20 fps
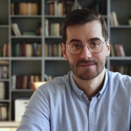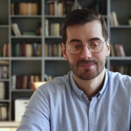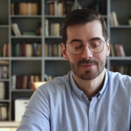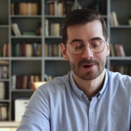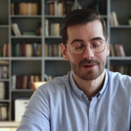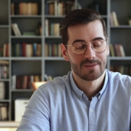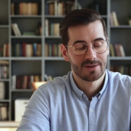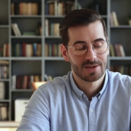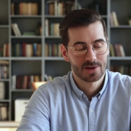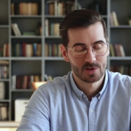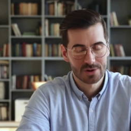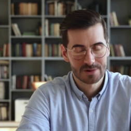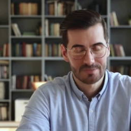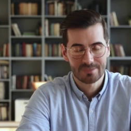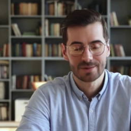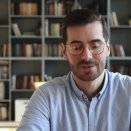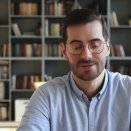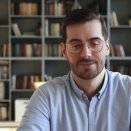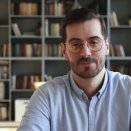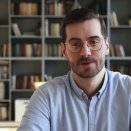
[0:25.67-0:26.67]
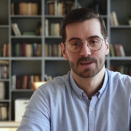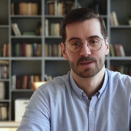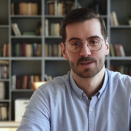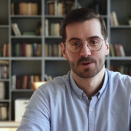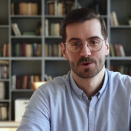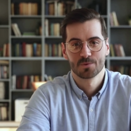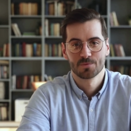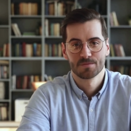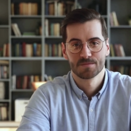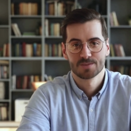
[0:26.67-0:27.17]
By the end of this
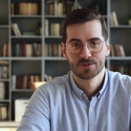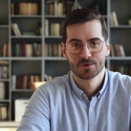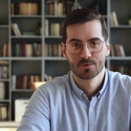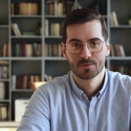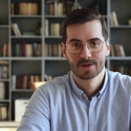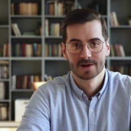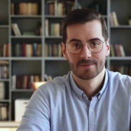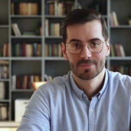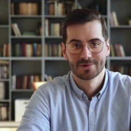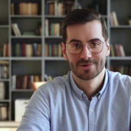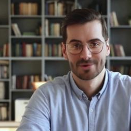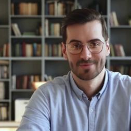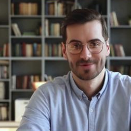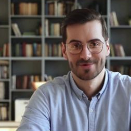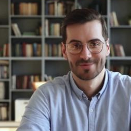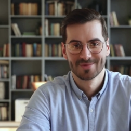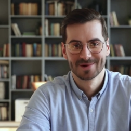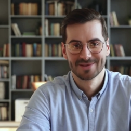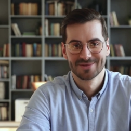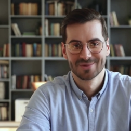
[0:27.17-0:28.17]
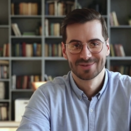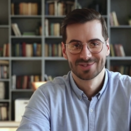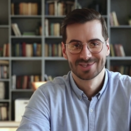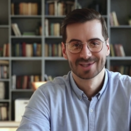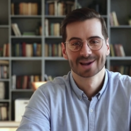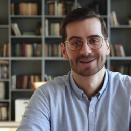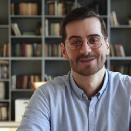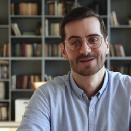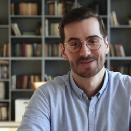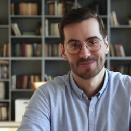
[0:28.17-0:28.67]
video, you'll have a clear
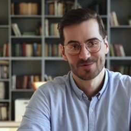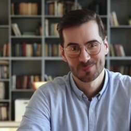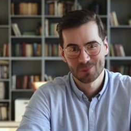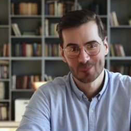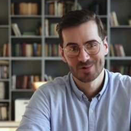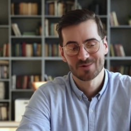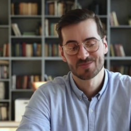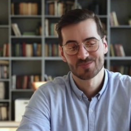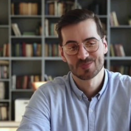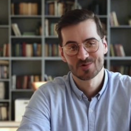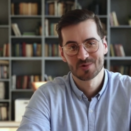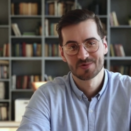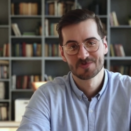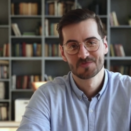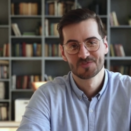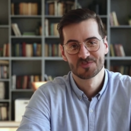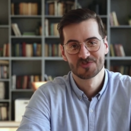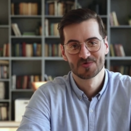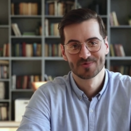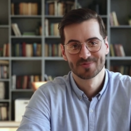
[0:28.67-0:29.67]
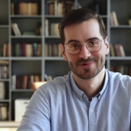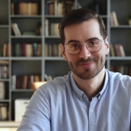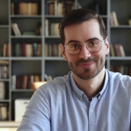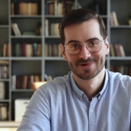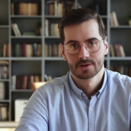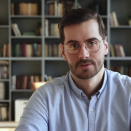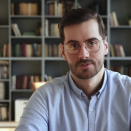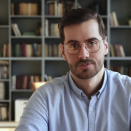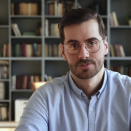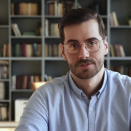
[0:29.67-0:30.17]
understanding of what frozen shoulder
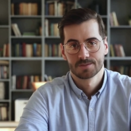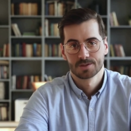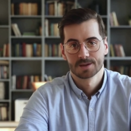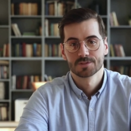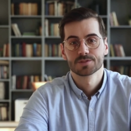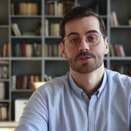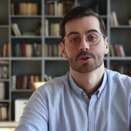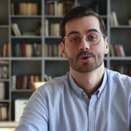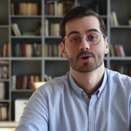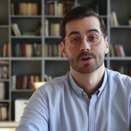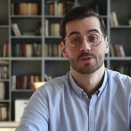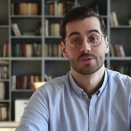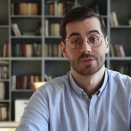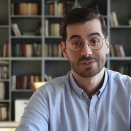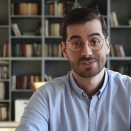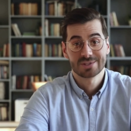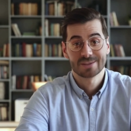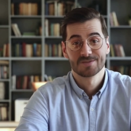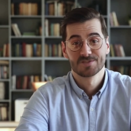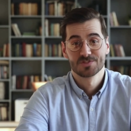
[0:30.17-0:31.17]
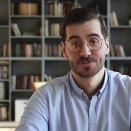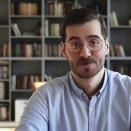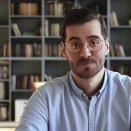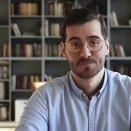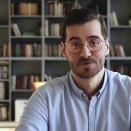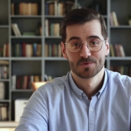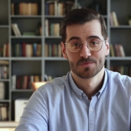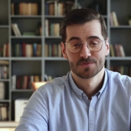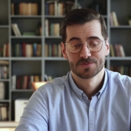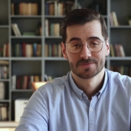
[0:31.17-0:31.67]
is, its causes,
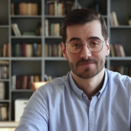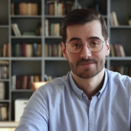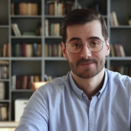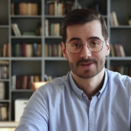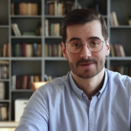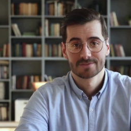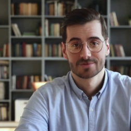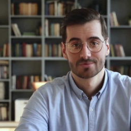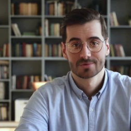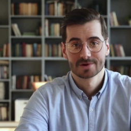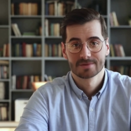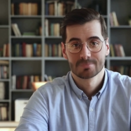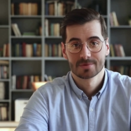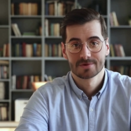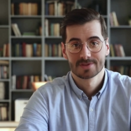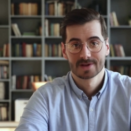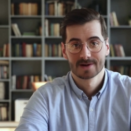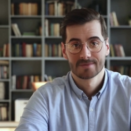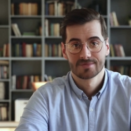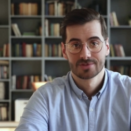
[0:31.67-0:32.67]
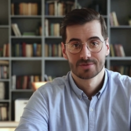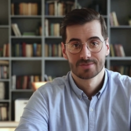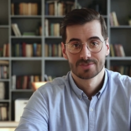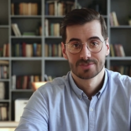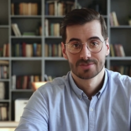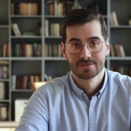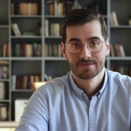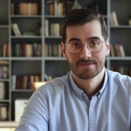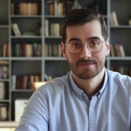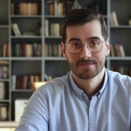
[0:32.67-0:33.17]
symptoms, and treatment
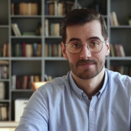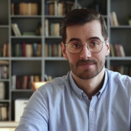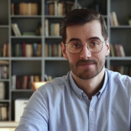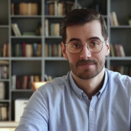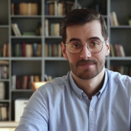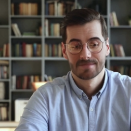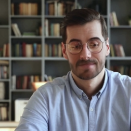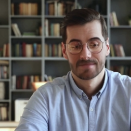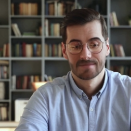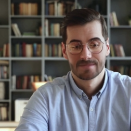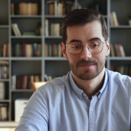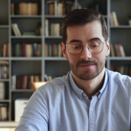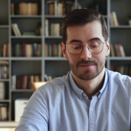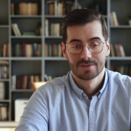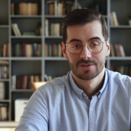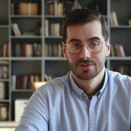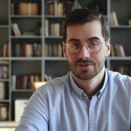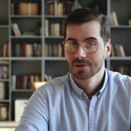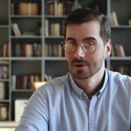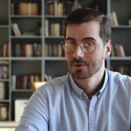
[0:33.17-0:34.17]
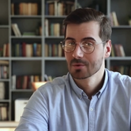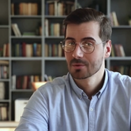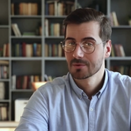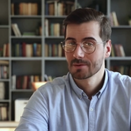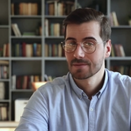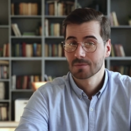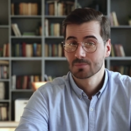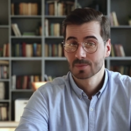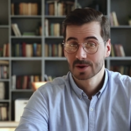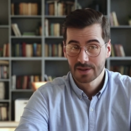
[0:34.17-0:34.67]
options. So,
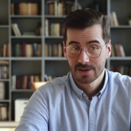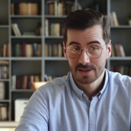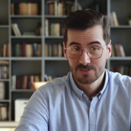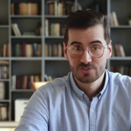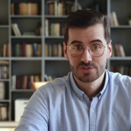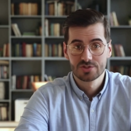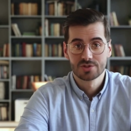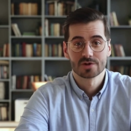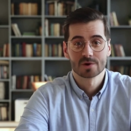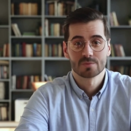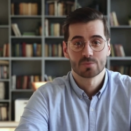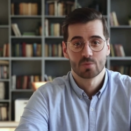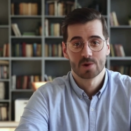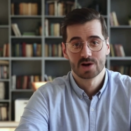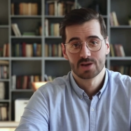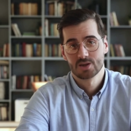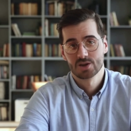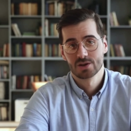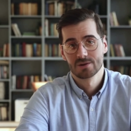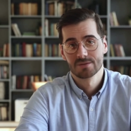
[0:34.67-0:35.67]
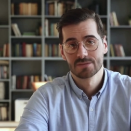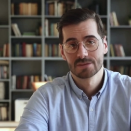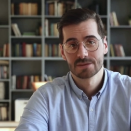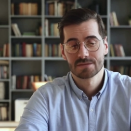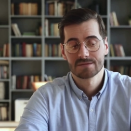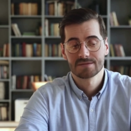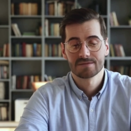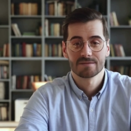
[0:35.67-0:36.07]
let us jump right in.